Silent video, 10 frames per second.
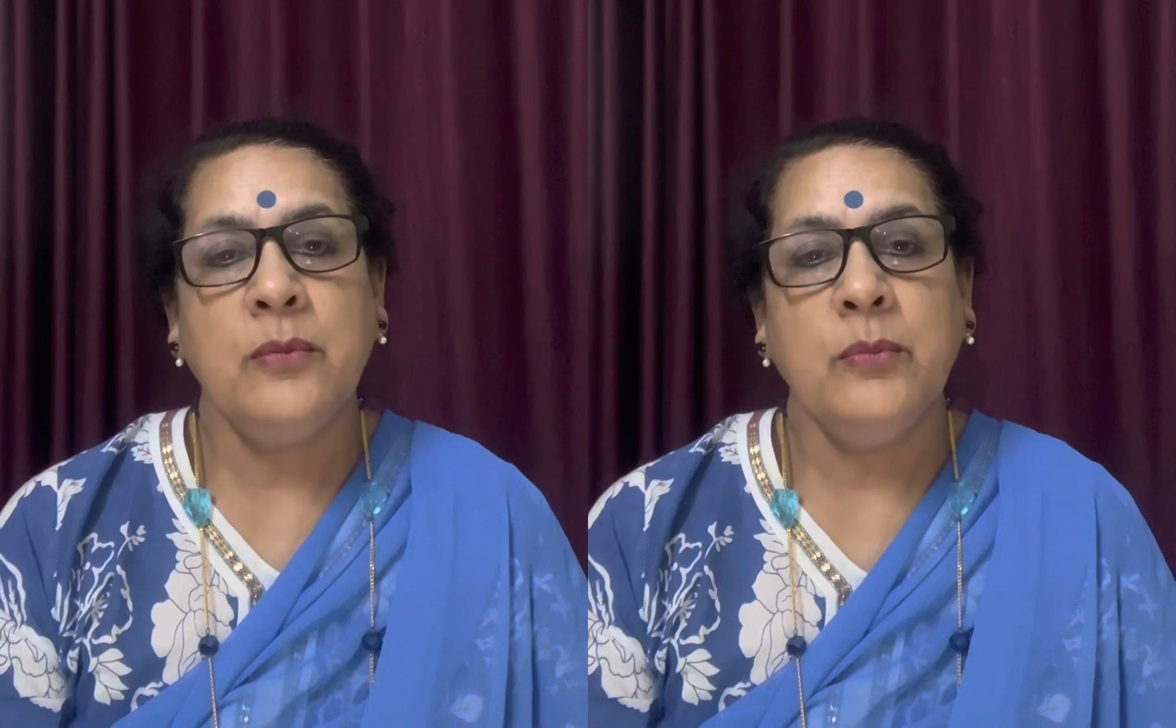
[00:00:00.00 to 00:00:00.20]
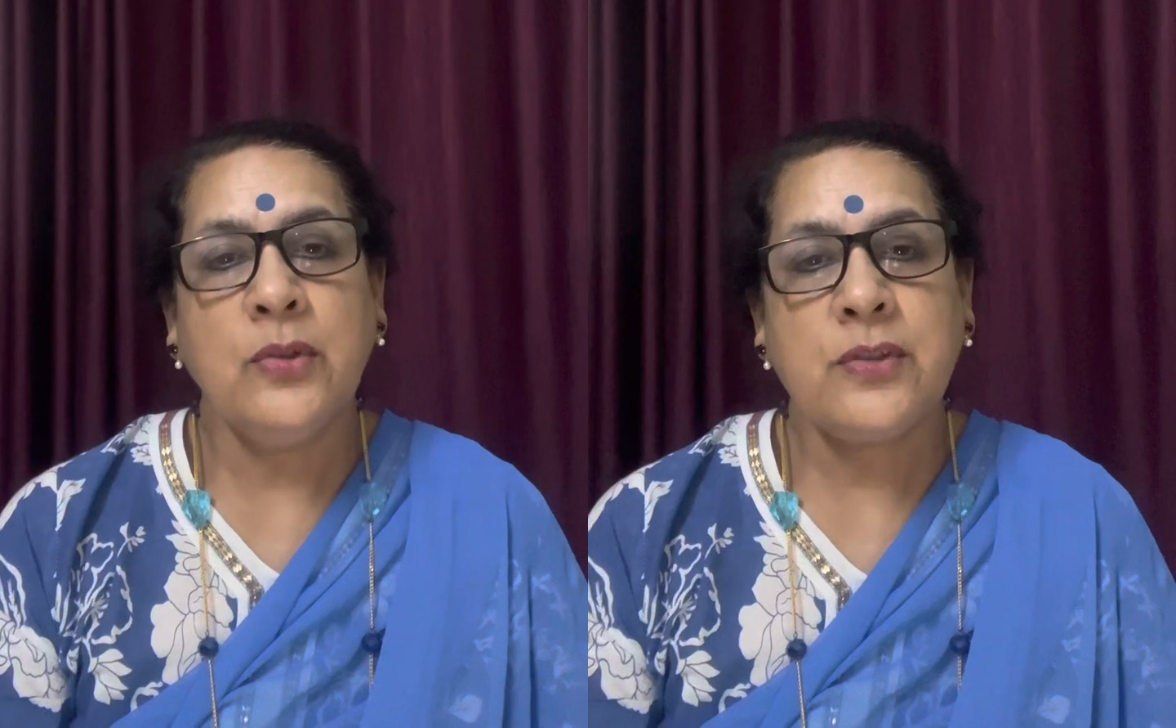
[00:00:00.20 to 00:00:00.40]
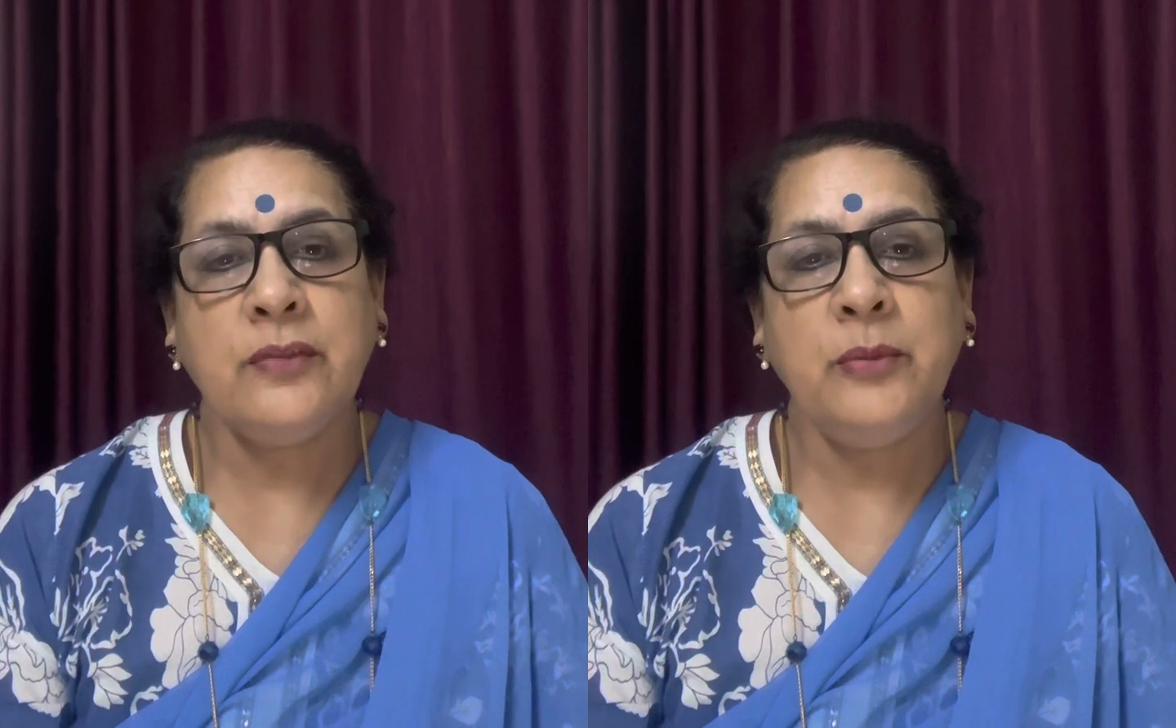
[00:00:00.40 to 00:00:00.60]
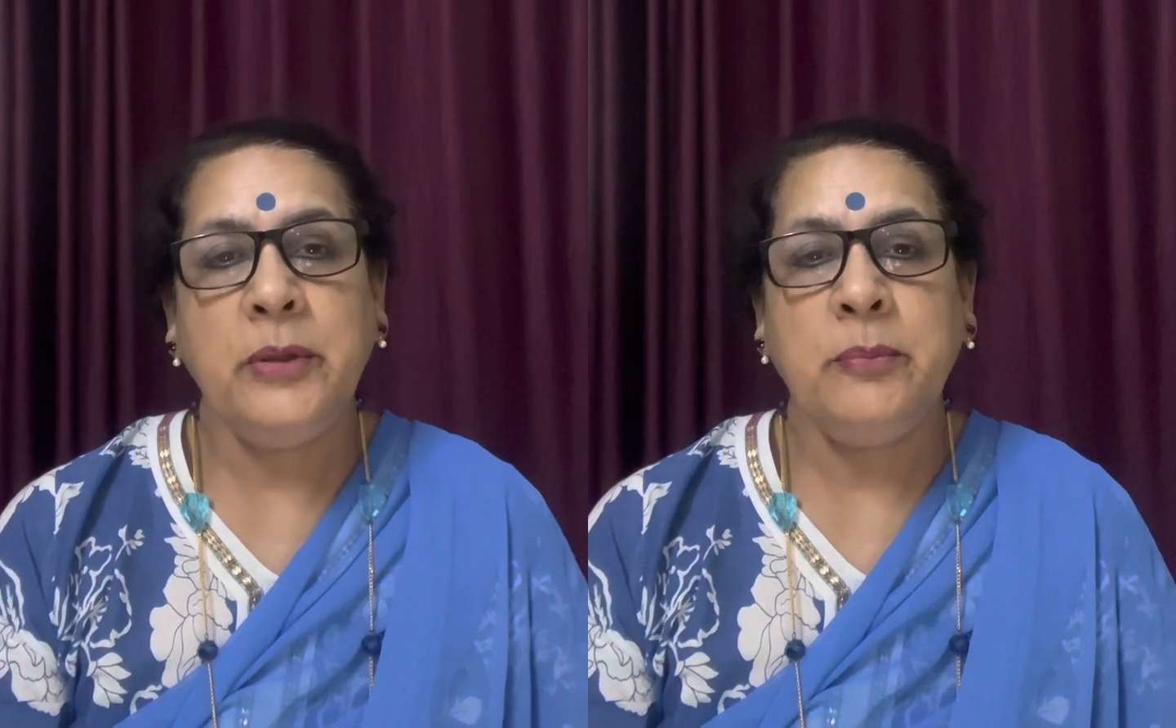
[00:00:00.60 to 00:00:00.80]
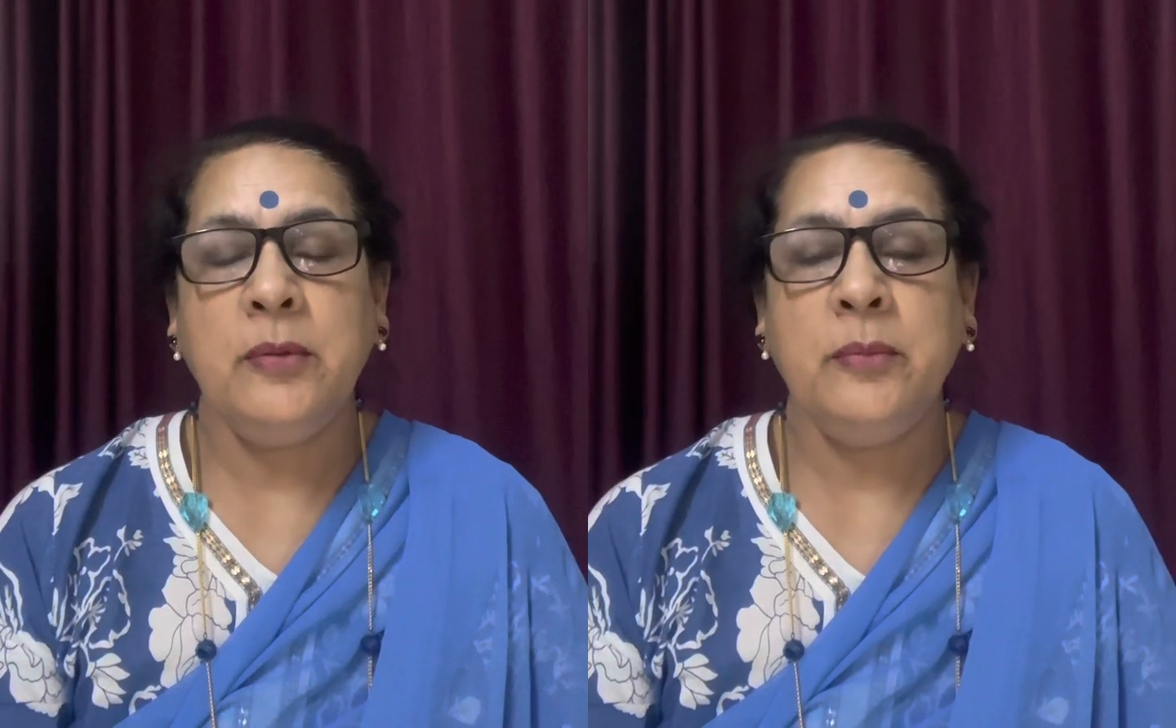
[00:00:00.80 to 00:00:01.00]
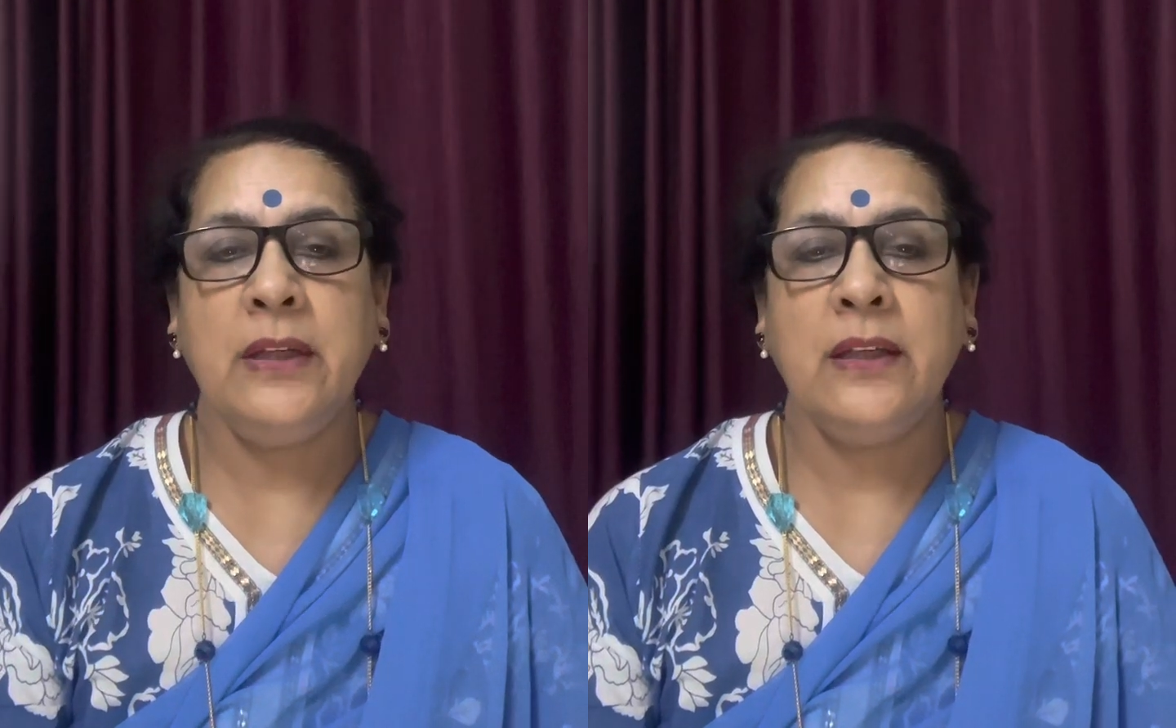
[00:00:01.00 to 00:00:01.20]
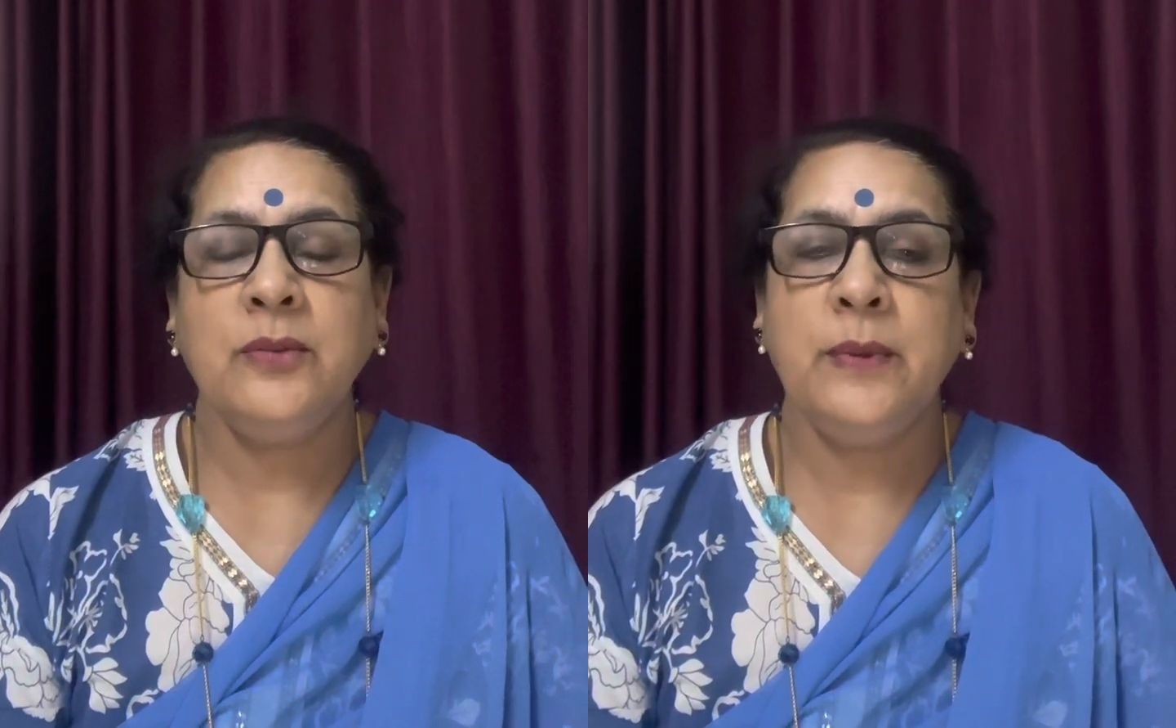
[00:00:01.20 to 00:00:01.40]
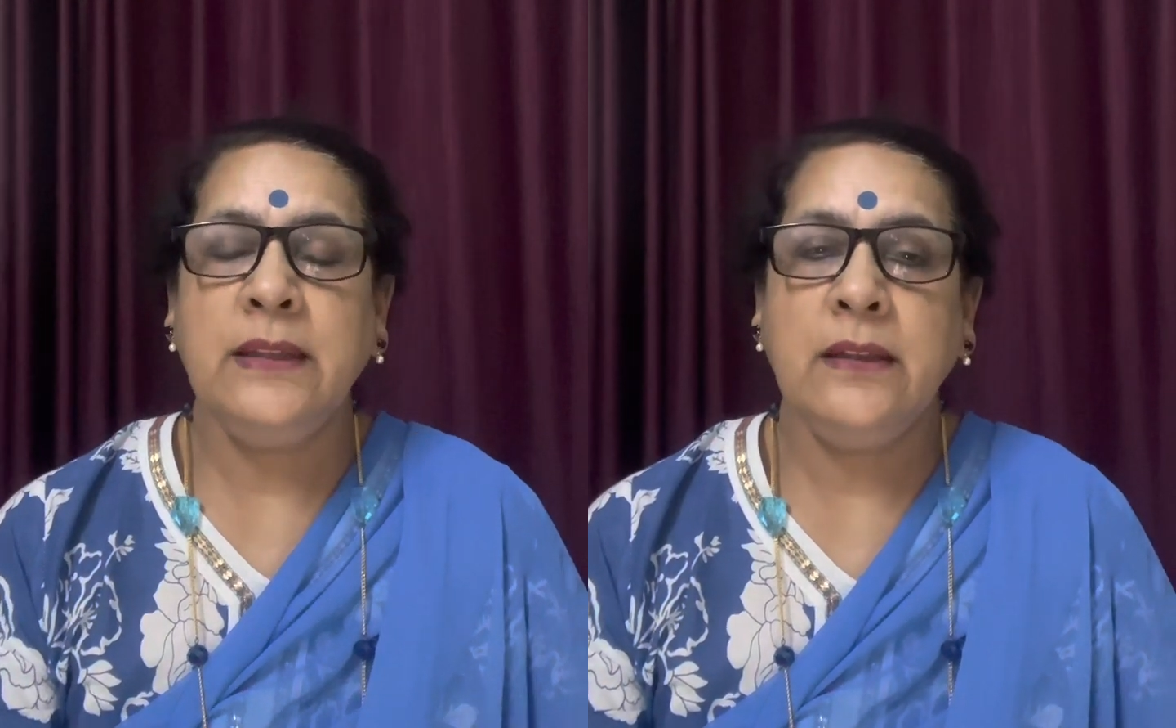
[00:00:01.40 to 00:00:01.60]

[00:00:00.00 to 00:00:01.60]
most of the people make is when